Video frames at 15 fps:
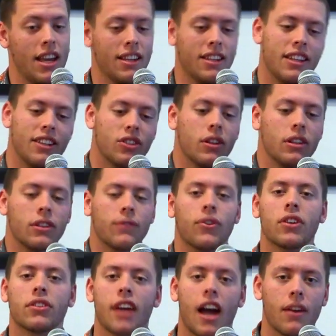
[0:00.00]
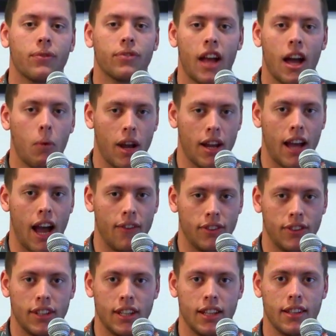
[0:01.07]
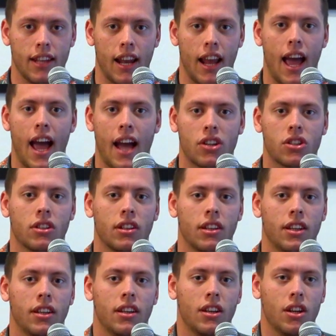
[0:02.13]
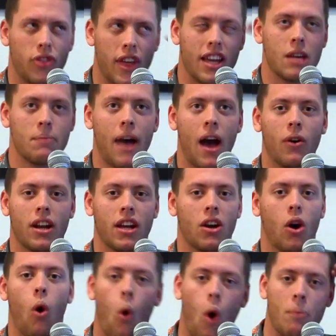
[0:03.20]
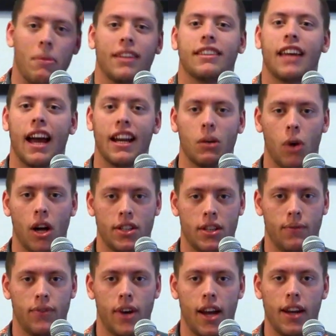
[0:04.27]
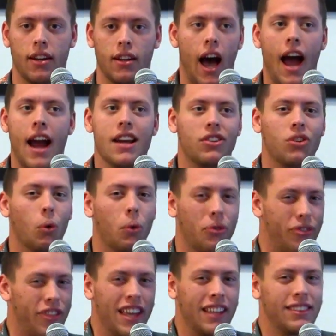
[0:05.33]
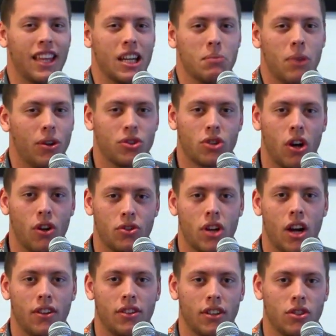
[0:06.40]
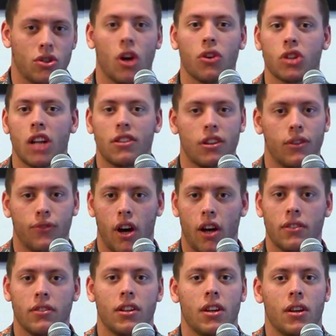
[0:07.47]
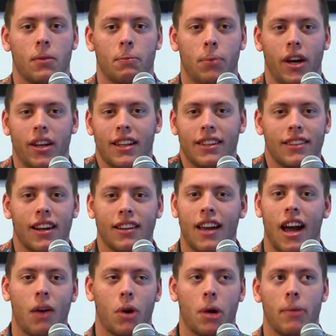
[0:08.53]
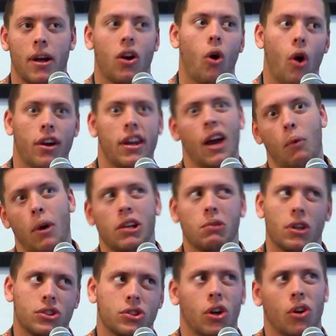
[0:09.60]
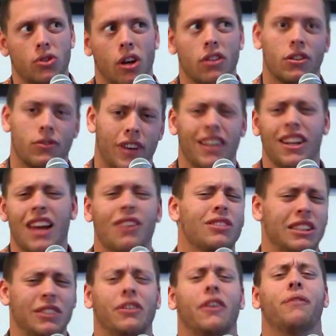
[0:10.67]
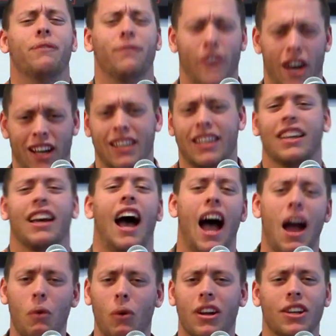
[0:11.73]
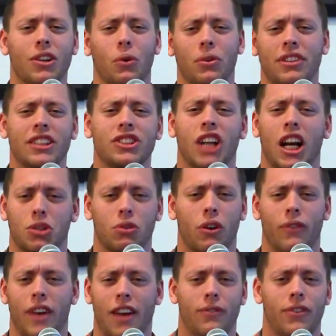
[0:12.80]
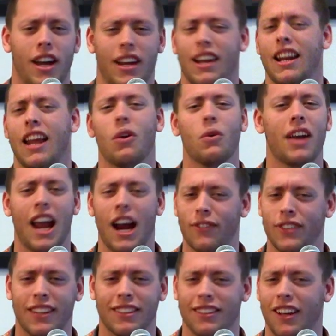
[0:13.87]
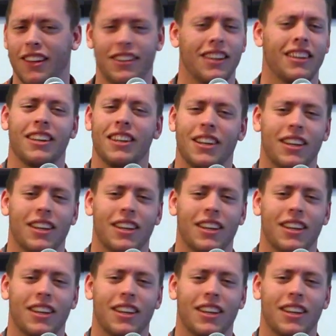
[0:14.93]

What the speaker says: he's the first guy in flyweight I've seen that I actually think about and I go, oh, I'm excited to watch him fight. I don't think that about Charles Johnson. Charles Johnson's fun, but he's not a guy where I'm like, oh, I can't wait to watch Charles Johnson fight. I don't give a fuck. I want to go see Joshua Van fight, and I don't care if that's glazing.